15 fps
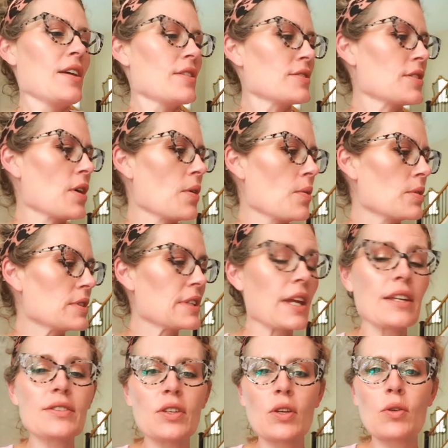So stay
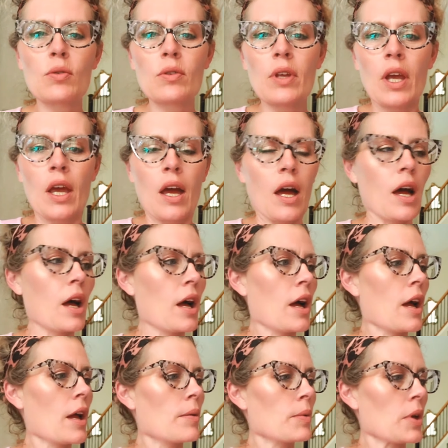tuned.
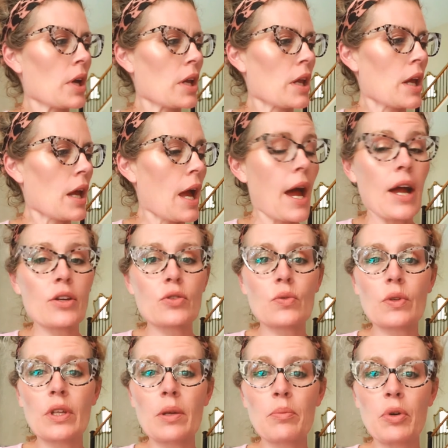I'm gonna
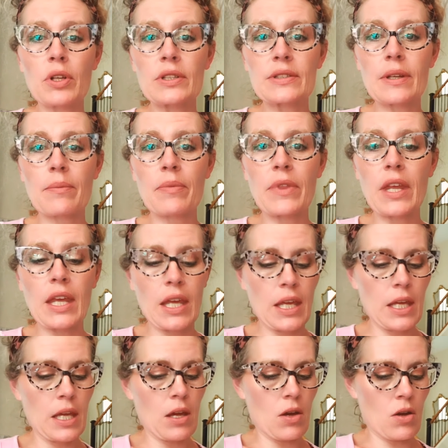actually put something